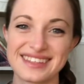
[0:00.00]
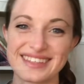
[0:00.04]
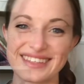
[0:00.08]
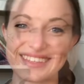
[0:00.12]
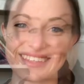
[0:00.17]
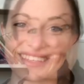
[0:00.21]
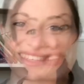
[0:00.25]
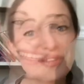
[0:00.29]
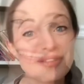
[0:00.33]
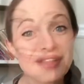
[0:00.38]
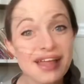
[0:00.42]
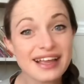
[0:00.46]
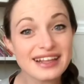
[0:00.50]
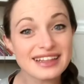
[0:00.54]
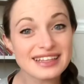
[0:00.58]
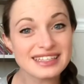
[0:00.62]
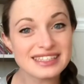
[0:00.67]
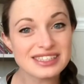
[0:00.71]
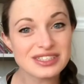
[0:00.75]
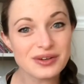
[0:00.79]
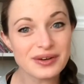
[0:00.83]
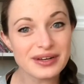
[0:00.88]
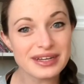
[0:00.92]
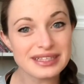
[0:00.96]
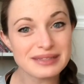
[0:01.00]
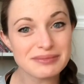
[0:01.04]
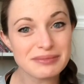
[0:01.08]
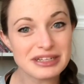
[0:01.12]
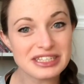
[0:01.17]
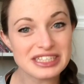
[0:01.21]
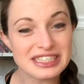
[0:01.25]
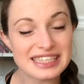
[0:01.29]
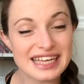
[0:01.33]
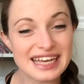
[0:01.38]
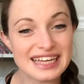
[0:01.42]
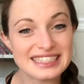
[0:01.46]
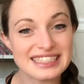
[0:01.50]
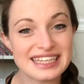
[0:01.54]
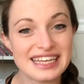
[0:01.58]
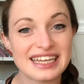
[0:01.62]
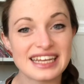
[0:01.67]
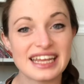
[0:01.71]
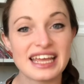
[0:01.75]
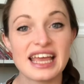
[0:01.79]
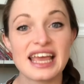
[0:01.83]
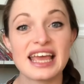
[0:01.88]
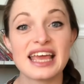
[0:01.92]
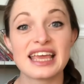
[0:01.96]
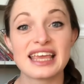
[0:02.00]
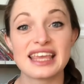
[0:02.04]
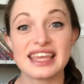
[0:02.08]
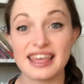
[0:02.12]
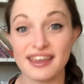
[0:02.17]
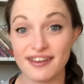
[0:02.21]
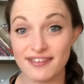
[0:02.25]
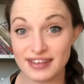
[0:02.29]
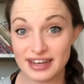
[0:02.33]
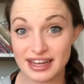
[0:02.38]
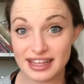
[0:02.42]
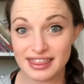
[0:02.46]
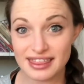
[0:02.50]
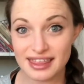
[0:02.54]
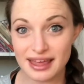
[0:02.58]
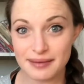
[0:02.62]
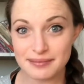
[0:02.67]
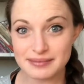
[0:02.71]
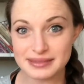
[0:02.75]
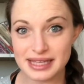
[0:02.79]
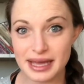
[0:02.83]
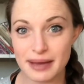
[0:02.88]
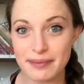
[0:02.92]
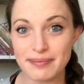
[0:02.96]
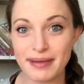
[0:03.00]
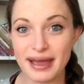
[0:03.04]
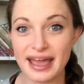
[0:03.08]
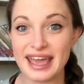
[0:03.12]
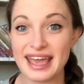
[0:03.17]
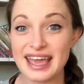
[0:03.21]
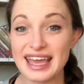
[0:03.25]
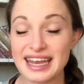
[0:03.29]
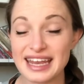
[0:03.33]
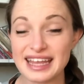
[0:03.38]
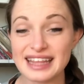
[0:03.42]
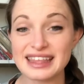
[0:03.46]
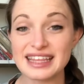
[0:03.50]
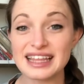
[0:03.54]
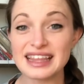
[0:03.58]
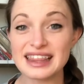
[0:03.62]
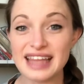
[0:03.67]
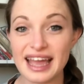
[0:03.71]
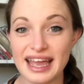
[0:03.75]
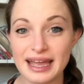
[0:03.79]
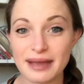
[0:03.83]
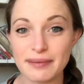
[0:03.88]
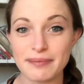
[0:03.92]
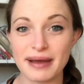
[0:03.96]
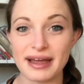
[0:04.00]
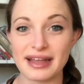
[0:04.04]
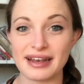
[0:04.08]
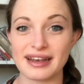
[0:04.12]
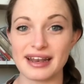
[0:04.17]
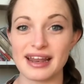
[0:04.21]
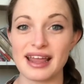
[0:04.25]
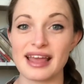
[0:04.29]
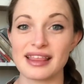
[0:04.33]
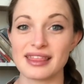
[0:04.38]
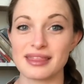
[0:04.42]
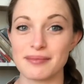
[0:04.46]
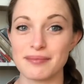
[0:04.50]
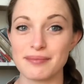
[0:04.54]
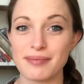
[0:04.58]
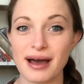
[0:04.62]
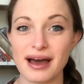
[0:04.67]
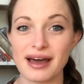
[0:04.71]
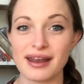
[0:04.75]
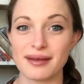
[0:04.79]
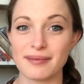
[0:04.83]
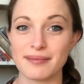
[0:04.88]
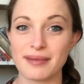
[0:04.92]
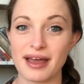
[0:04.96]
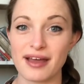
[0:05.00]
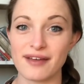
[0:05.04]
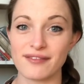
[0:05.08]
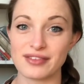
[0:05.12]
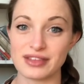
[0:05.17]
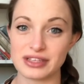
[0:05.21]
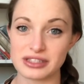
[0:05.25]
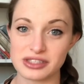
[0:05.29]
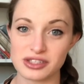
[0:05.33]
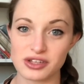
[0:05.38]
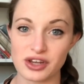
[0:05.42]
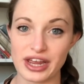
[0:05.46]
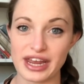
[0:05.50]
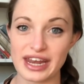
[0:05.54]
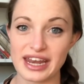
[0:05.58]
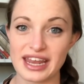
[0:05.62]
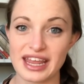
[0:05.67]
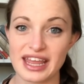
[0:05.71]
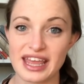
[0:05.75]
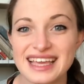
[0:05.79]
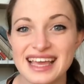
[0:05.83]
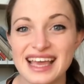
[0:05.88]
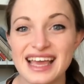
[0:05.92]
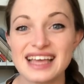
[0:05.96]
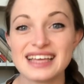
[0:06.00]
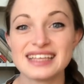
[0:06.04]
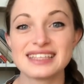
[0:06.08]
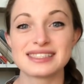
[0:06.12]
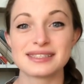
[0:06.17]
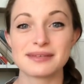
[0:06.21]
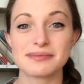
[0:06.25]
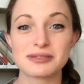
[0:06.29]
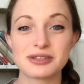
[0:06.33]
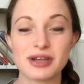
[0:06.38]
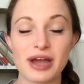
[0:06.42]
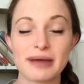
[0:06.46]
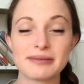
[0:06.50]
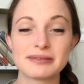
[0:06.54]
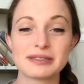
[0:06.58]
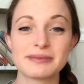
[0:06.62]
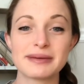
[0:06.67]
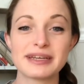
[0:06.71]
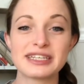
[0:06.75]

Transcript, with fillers: you liked this story as much as I did, give it a thumbs up by hitting the like button at the bottom of the screen. Subscribe to my